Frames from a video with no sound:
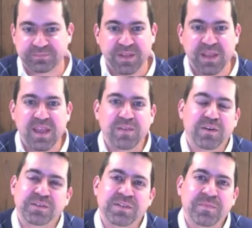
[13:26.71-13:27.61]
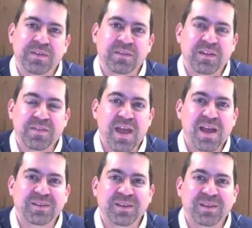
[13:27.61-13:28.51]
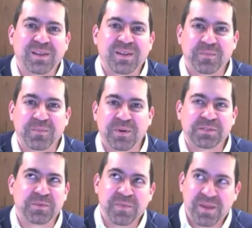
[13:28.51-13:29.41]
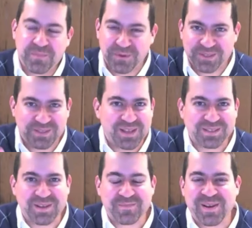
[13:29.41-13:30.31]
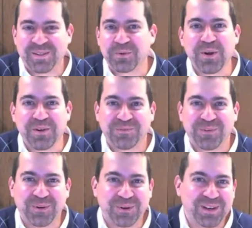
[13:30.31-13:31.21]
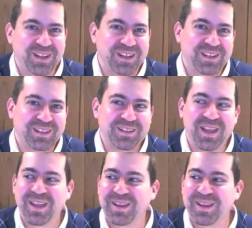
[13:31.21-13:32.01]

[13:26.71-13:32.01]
behavior or something like that, the principal might put his desk up on the roof for a day.